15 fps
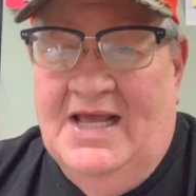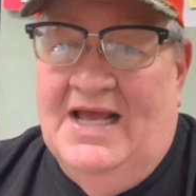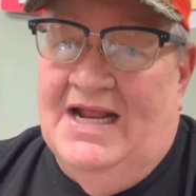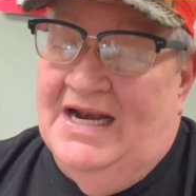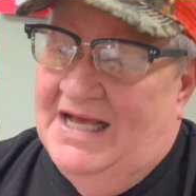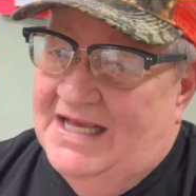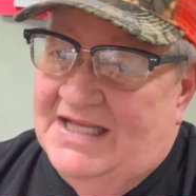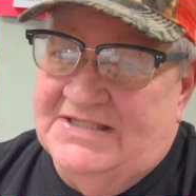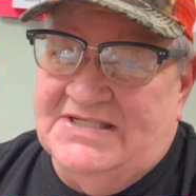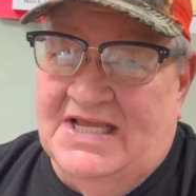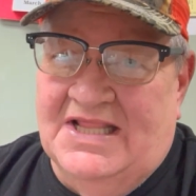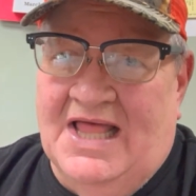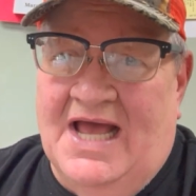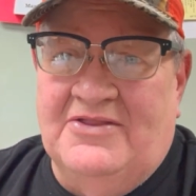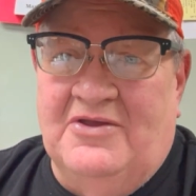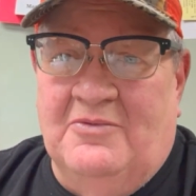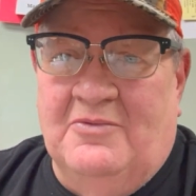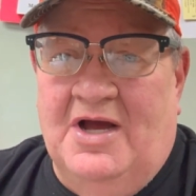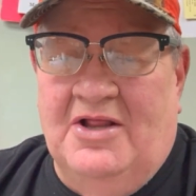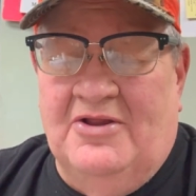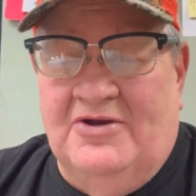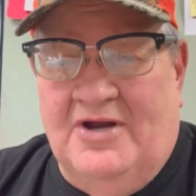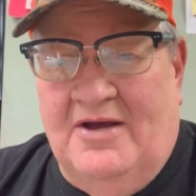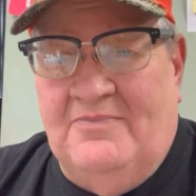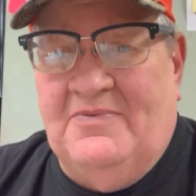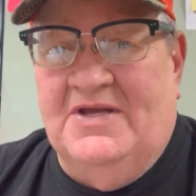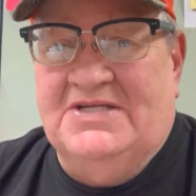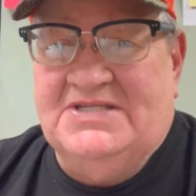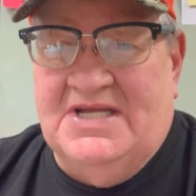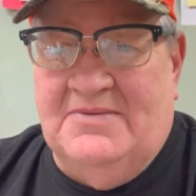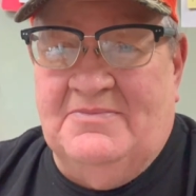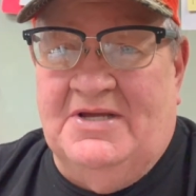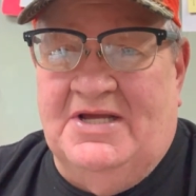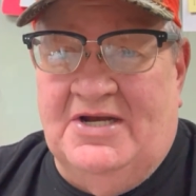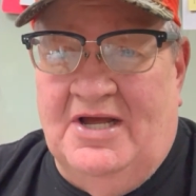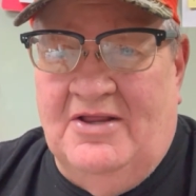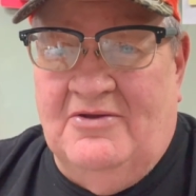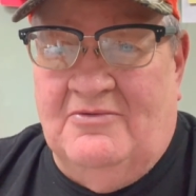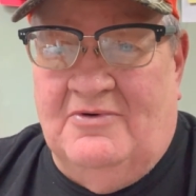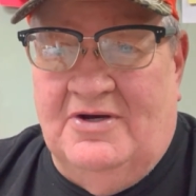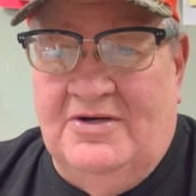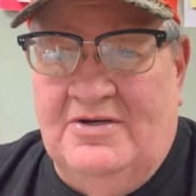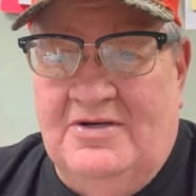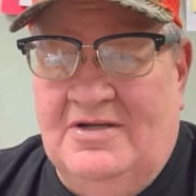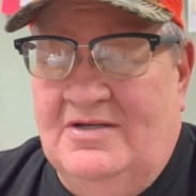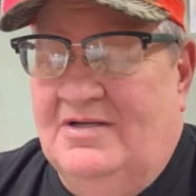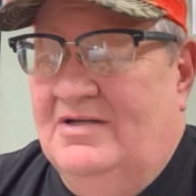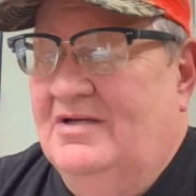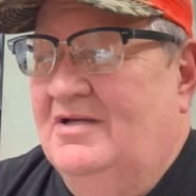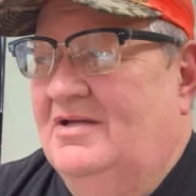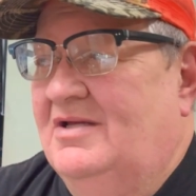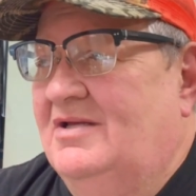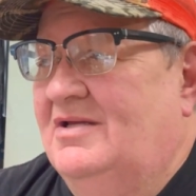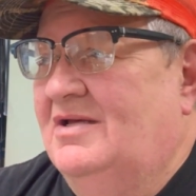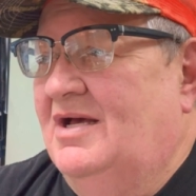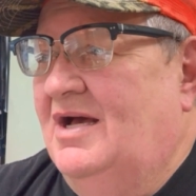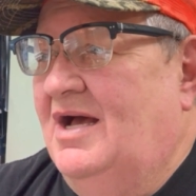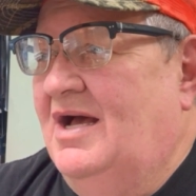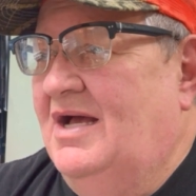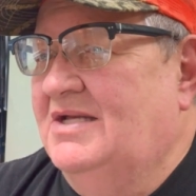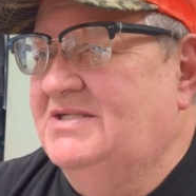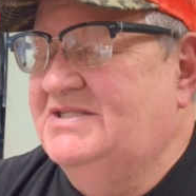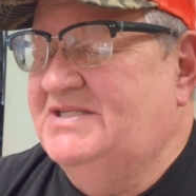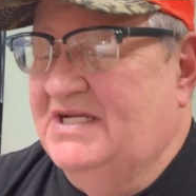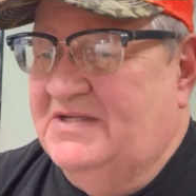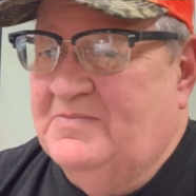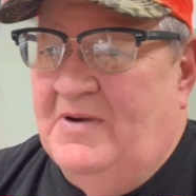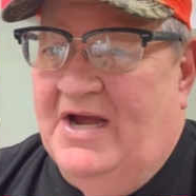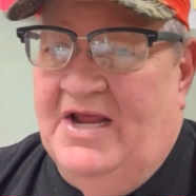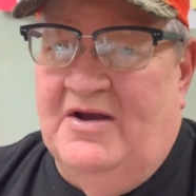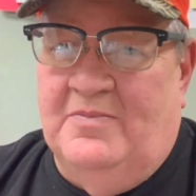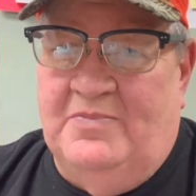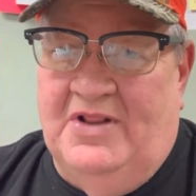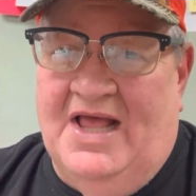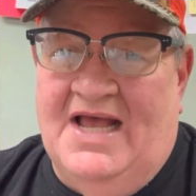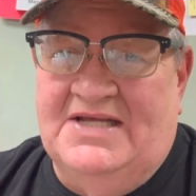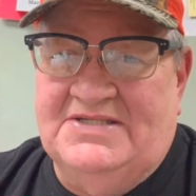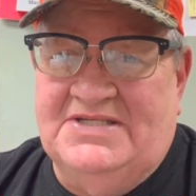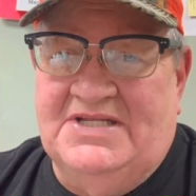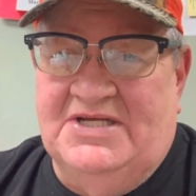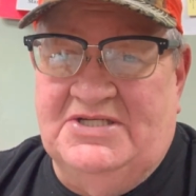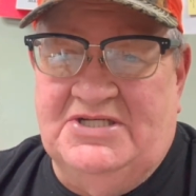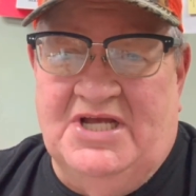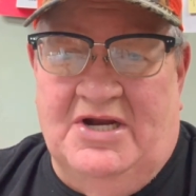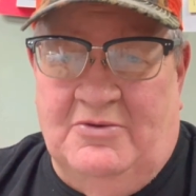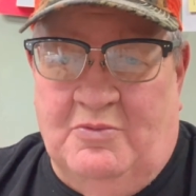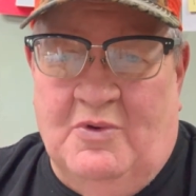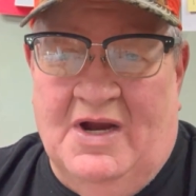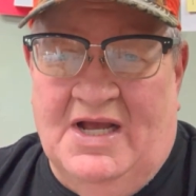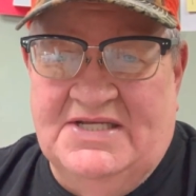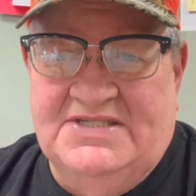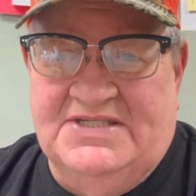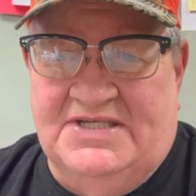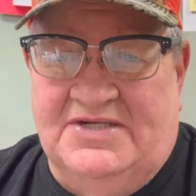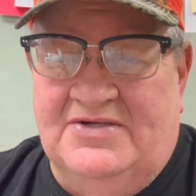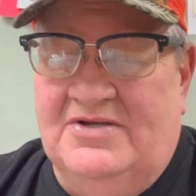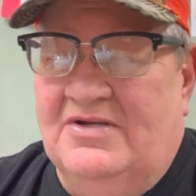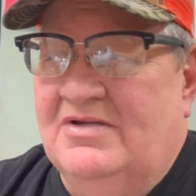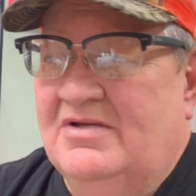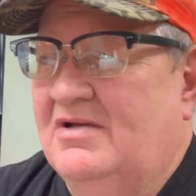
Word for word: And I guess they liked it well enough, they sent me another one, 6x8 of plastic shed of resin.